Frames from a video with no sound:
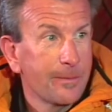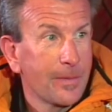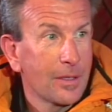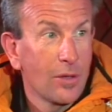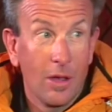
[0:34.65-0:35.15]

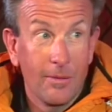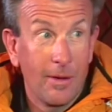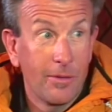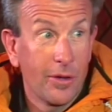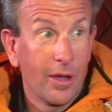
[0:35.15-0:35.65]
That's all I've
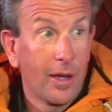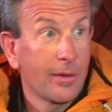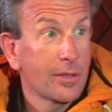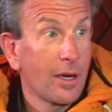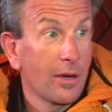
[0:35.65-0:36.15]
ever done. I
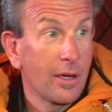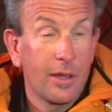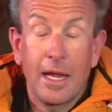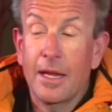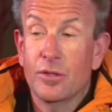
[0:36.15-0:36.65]
started at
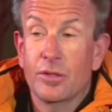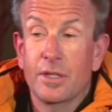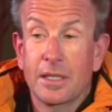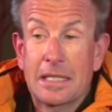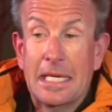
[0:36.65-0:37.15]
the age of
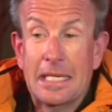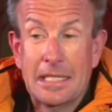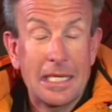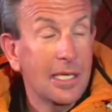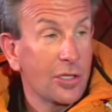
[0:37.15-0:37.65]
16
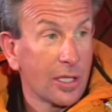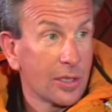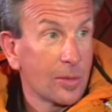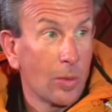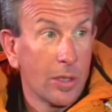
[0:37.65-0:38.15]
teaching the
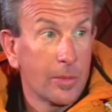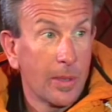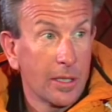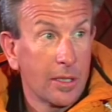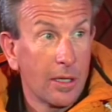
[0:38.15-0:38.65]
sports, but
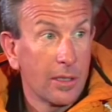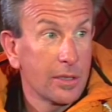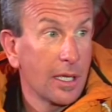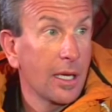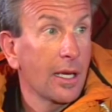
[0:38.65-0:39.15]
I started
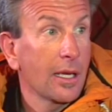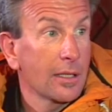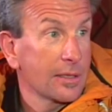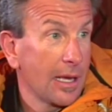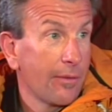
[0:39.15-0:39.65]
skiing at
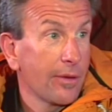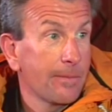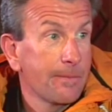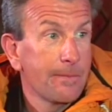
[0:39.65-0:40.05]
7.